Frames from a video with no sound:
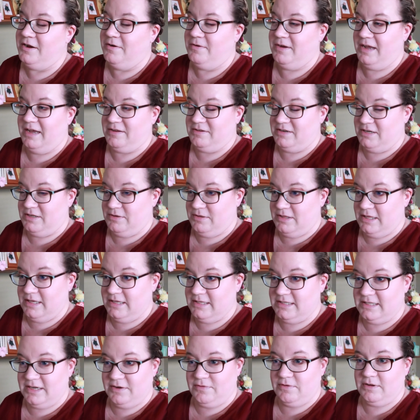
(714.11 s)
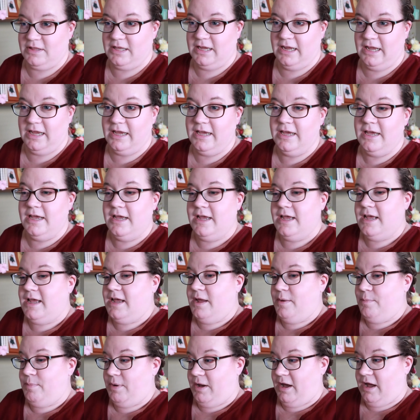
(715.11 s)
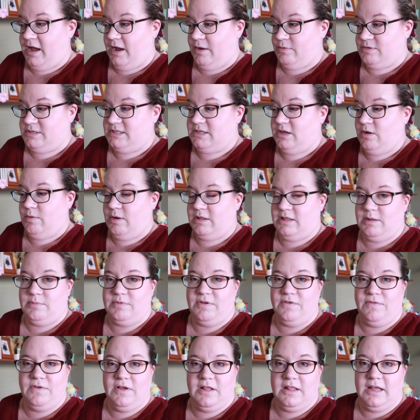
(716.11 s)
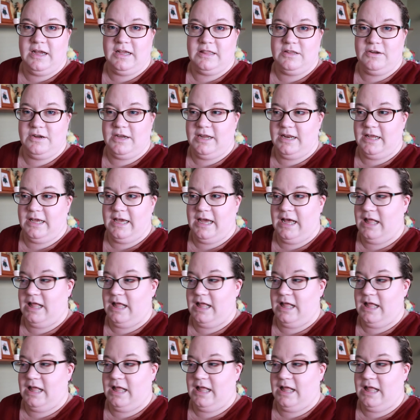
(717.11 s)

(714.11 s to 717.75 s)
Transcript: We have to do things differently, but I still want them to feel like they're getting a